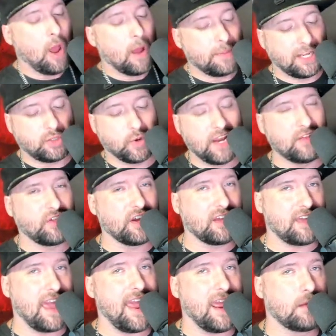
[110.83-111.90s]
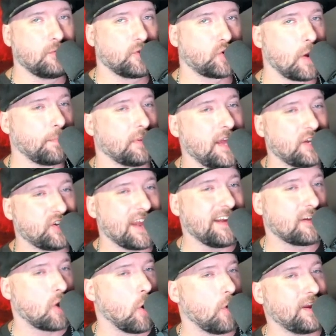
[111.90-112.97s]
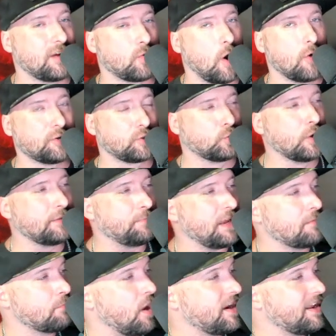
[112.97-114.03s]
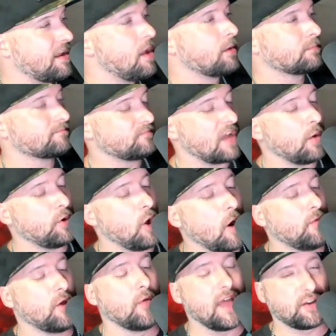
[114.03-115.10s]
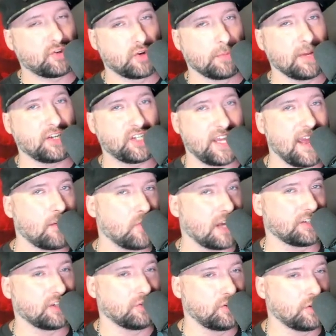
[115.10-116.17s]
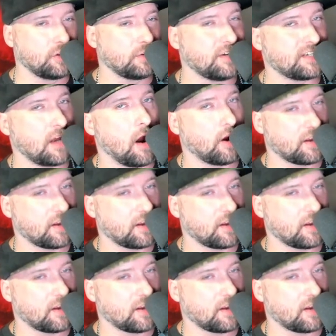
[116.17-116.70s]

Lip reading: between the game Triple H and Cody Rhodes would be money? Now, we all know that Triple H can't wrestle due to his heart